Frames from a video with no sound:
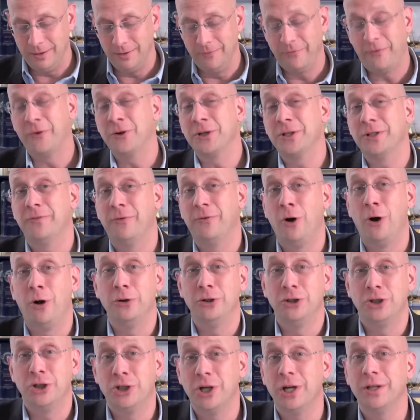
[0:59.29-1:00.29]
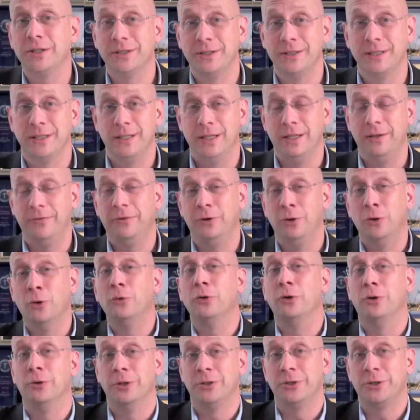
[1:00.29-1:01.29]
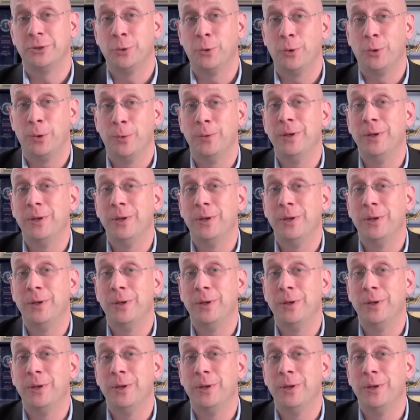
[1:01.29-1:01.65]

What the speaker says: First of all, Justin, if you don't know the story,